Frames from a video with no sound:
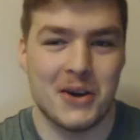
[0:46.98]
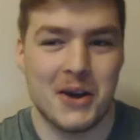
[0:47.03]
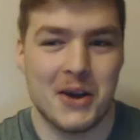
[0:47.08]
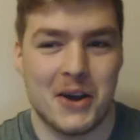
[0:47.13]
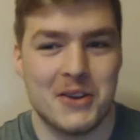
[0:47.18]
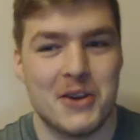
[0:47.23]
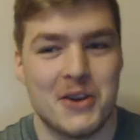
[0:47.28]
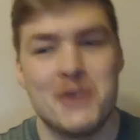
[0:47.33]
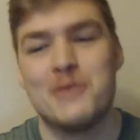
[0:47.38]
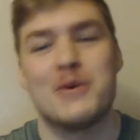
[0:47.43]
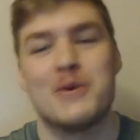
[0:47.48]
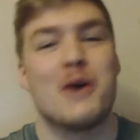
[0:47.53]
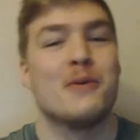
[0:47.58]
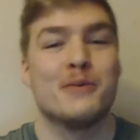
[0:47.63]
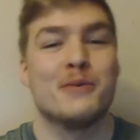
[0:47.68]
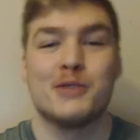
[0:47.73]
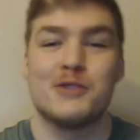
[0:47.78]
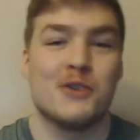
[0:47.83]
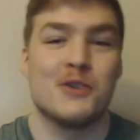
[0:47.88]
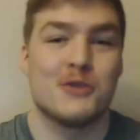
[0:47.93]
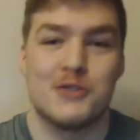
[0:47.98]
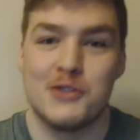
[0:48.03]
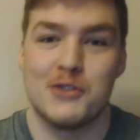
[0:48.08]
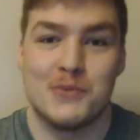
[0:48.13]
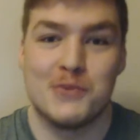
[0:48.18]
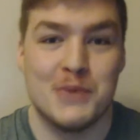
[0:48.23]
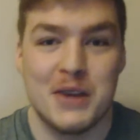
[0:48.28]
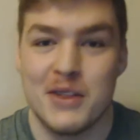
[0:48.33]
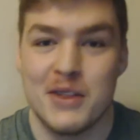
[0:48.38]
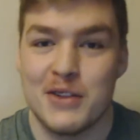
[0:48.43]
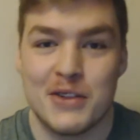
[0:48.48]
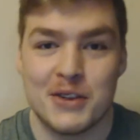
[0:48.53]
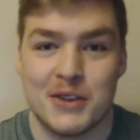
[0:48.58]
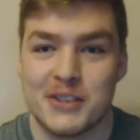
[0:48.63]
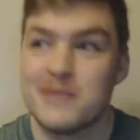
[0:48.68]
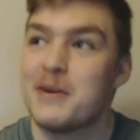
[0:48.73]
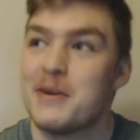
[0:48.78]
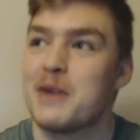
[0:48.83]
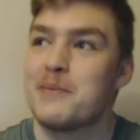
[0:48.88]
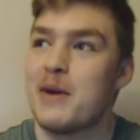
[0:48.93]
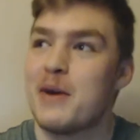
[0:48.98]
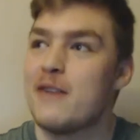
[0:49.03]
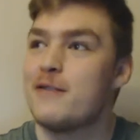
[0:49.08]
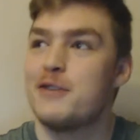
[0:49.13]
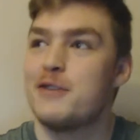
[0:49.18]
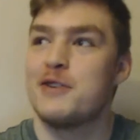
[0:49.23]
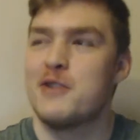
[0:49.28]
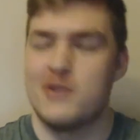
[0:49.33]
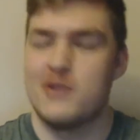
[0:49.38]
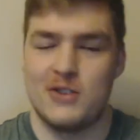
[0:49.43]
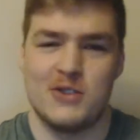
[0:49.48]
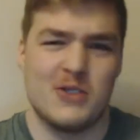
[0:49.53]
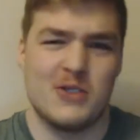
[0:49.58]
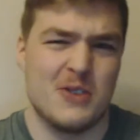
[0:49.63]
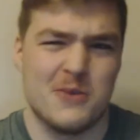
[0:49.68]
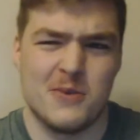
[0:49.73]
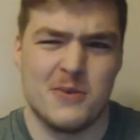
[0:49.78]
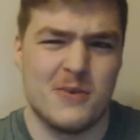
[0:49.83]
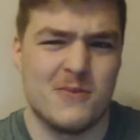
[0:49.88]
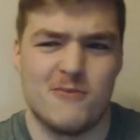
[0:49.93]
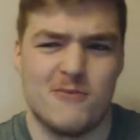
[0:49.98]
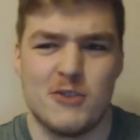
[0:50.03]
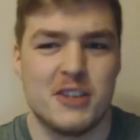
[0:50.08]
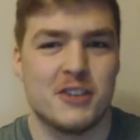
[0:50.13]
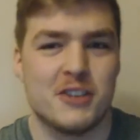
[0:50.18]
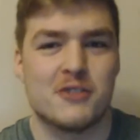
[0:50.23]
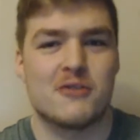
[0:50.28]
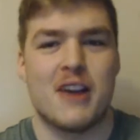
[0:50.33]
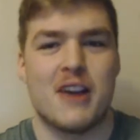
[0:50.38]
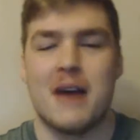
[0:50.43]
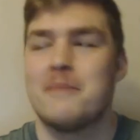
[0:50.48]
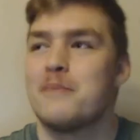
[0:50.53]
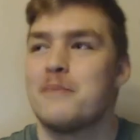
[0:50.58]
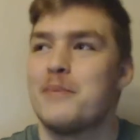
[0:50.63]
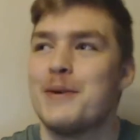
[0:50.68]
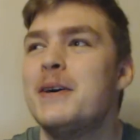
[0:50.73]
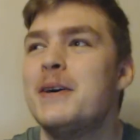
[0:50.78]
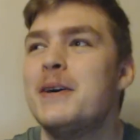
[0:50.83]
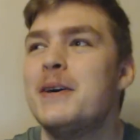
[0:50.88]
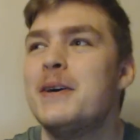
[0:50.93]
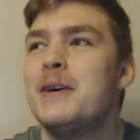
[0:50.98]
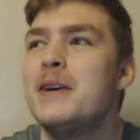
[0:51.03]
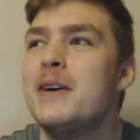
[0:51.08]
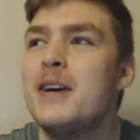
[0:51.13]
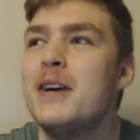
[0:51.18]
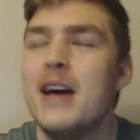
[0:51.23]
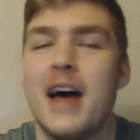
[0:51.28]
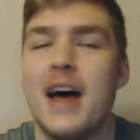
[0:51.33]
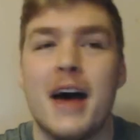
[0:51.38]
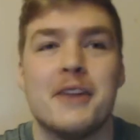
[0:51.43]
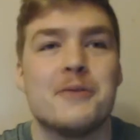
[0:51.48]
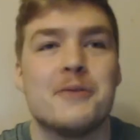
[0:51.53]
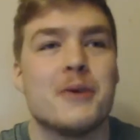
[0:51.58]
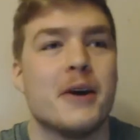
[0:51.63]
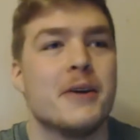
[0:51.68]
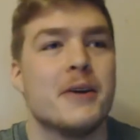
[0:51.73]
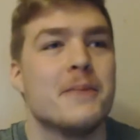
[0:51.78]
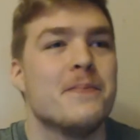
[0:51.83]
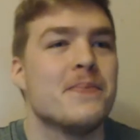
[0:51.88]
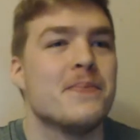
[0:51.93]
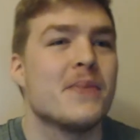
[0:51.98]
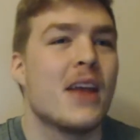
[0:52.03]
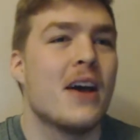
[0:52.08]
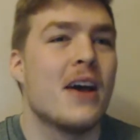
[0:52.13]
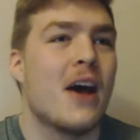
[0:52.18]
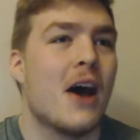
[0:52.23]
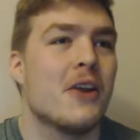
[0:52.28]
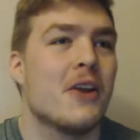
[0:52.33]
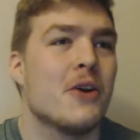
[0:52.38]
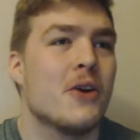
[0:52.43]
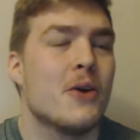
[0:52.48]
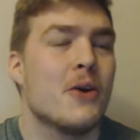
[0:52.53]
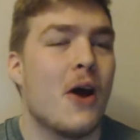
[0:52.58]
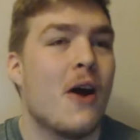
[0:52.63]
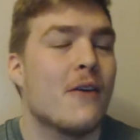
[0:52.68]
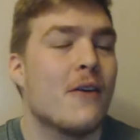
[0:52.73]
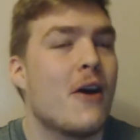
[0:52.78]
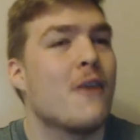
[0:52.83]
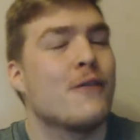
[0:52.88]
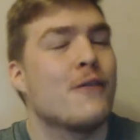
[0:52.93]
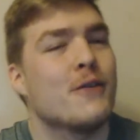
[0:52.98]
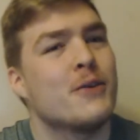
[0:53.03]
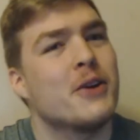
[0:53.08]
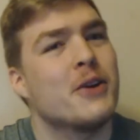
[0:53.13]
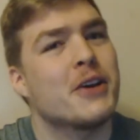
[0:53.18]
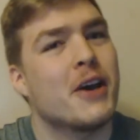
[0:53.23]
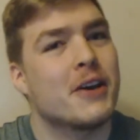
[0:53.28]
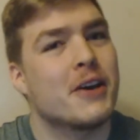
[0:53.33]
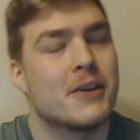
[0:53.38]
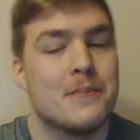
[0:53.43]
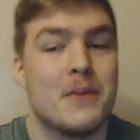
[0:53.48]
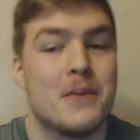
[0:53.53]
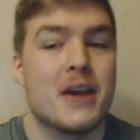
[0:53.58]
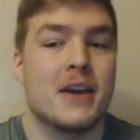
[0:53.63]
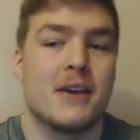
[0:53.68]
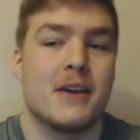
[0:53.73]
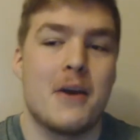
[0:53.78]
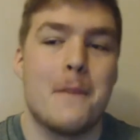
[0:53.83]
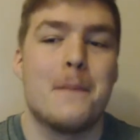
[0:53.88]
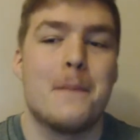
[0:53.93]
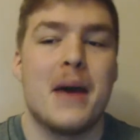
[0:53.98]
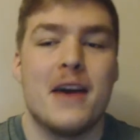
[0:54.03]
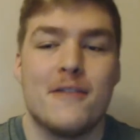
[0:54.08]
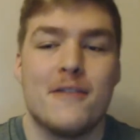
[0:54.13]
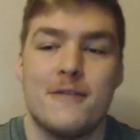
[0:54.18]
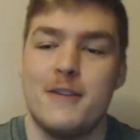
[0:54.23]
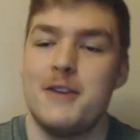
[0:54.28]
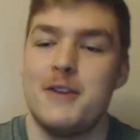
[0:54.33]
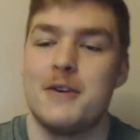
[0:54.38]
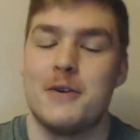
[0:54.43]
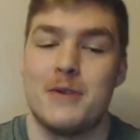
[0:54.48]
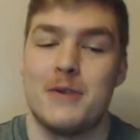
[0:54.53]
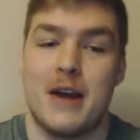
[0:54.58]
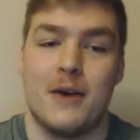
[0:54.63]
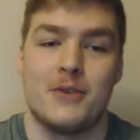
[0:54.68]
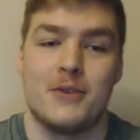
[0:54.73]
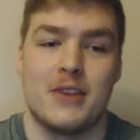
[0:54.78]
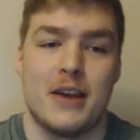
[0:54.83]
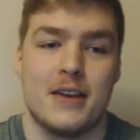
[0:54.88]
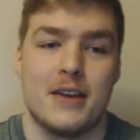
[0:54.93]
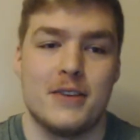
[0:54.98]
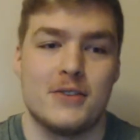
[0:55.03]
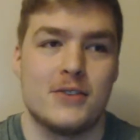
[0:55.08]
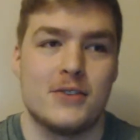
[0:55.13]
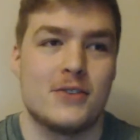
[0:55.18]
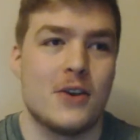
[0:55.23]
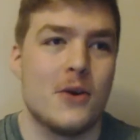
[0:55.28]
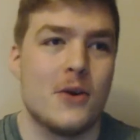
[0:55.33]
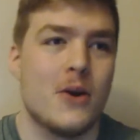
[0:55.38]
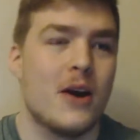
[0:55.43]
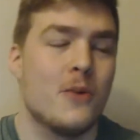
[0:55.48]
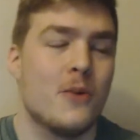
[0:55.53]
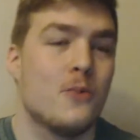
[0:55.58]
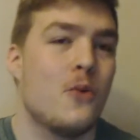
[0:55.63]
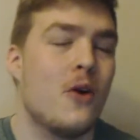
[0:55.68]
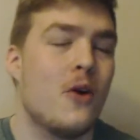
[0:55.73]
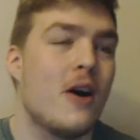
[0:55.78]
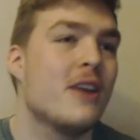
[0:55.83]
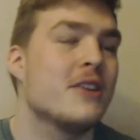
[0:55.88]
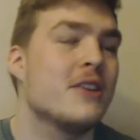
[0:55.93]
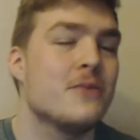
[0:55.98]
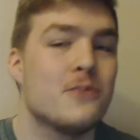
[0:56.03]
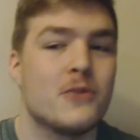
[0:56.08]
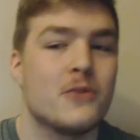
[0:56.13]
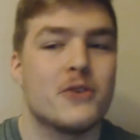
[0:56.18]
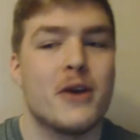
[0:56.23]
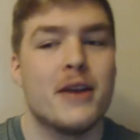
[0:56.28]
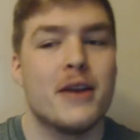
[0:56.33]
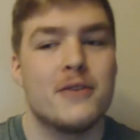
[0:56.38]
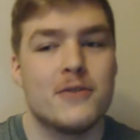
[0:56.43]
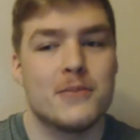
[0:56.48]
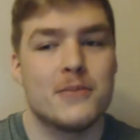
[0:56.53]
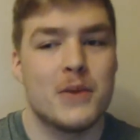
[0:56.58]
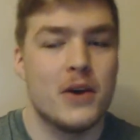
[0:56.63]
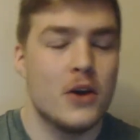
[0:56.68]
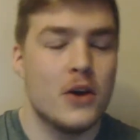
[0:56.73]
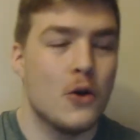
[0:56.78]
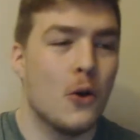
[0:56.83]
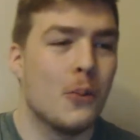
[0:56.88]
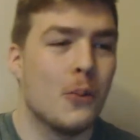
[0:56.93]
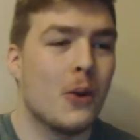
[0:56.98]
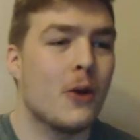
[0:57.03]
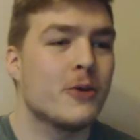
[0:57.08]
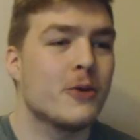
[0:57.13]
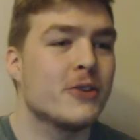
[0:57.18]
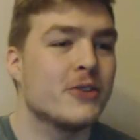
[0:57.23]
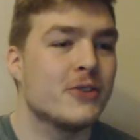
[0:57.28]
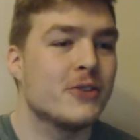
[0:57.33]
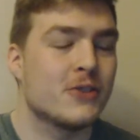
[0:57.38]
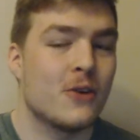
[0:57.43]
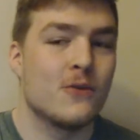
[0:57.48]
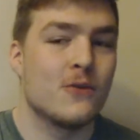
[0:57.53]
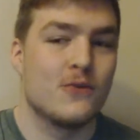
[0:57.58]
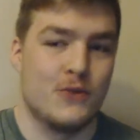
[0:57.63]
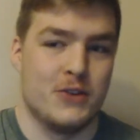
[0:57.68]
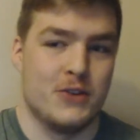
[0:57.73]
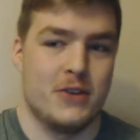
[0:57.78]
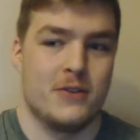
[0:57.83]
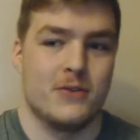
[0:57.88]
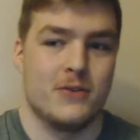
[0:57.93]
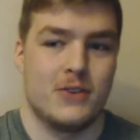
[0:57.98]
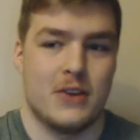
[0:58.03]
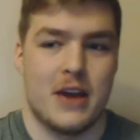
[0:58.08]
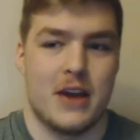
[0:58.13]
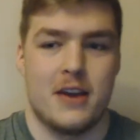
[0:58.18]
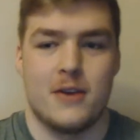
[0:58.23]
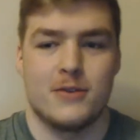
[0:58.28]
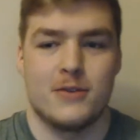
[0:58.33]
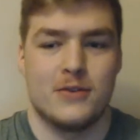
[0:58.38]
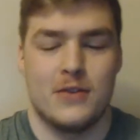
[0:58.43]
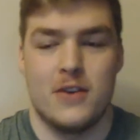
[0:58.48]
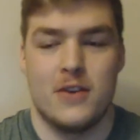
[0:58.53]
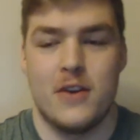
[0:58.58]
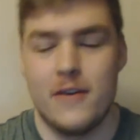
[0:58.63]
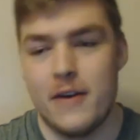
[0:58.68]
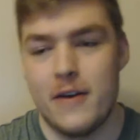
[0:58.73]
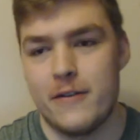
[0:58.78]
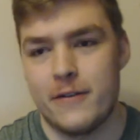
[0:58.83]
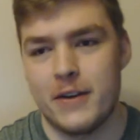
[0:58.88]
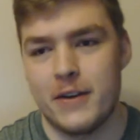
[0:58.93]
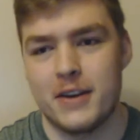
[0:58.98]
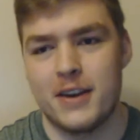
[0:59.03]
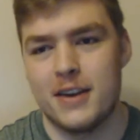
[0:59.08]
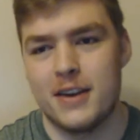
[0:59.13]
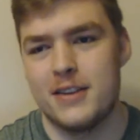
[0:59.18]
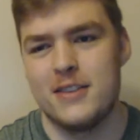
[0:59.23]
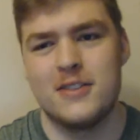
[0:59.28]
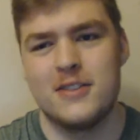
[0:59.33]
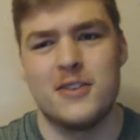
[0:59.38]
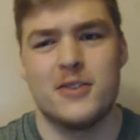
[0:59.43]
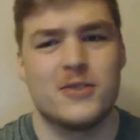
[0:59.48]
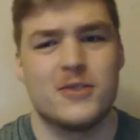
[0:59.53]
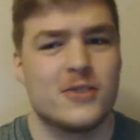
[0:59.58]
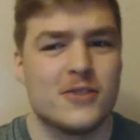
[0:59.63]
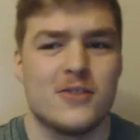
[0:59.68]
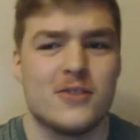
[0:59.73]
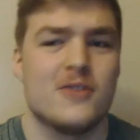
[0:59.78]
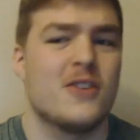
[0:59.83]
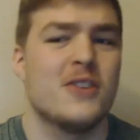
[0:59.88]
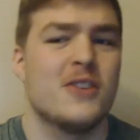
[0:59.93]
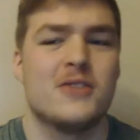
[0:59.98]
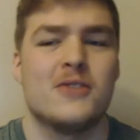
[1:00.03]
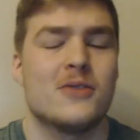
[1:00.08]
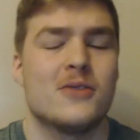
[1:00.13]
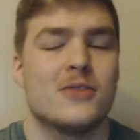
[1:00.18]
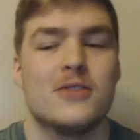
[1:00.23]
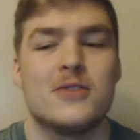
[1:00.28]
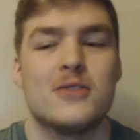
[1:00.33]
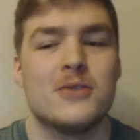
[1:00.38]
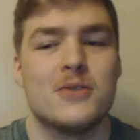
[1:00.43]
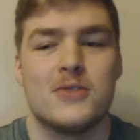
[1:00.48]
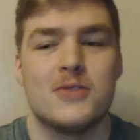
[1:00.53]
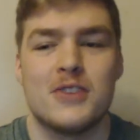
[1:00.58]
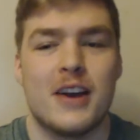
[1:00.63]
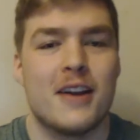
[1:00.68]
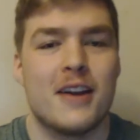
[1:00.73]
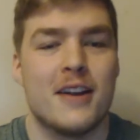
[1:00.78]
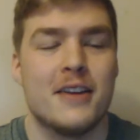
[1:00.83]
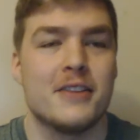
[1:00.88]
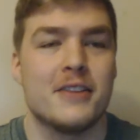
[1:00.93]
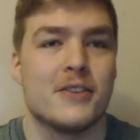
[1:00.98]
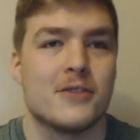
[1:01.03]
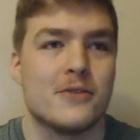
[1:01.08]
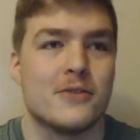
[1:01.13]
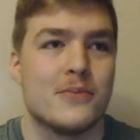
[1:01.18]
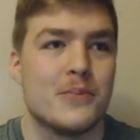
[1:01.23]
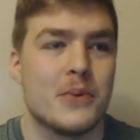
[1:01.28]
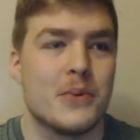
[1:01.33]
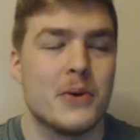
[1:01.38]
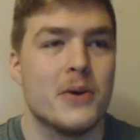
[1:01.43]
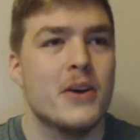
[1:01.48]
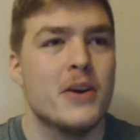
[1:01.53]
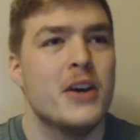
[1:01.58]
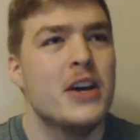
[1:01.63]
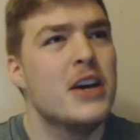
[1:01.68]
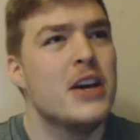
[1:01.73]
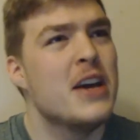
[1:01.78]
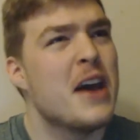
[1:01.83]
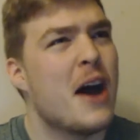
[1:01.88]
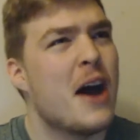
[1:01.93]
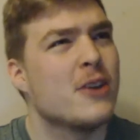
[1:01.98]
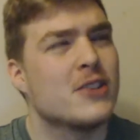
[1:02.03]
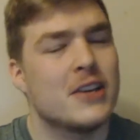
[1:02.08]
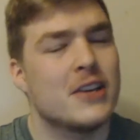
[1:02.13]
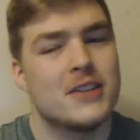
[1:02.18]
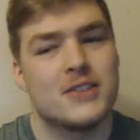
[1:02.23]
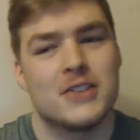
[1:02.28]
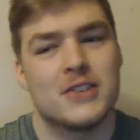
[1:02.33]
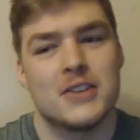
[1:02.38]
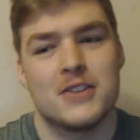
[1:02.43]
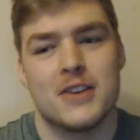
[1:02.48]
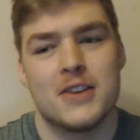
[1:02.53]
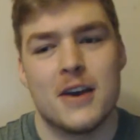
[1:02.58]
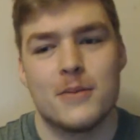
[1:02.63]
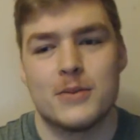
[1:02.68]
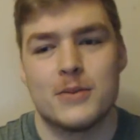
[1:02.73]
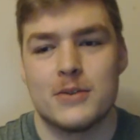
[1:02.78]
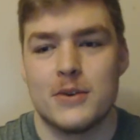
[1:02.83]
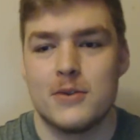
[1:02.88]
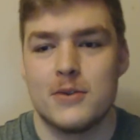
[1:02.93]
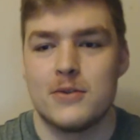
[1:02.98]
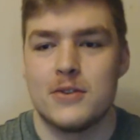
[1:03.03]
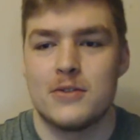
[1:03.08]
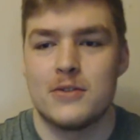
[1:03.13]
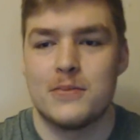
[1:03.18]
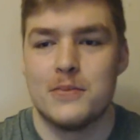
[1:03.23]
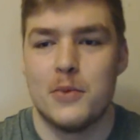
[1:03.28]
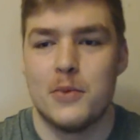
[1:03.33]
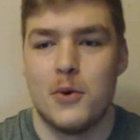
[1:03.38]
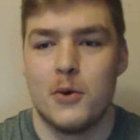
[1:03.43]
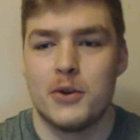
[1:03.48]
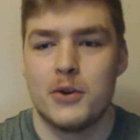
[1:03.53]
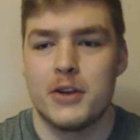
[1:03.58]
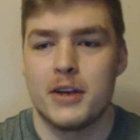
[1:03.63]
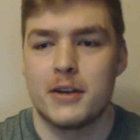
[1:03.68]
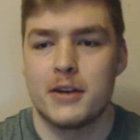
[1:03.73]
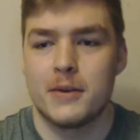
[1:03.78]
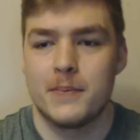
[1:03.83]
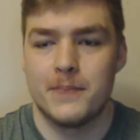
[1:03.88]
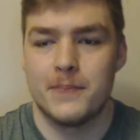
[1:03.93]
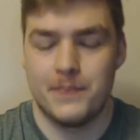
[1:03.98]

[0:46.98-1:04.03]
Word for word: I, hope, it's not just me that things I make better videos. are still really crap. But anyway, I know I, I feel like I can make a better video nowadays. So I, what, I didn't want to end up uploading these old videos, and I was thinking, you know, it's, it's not going to do the channel any good. But I was editing the episode this morning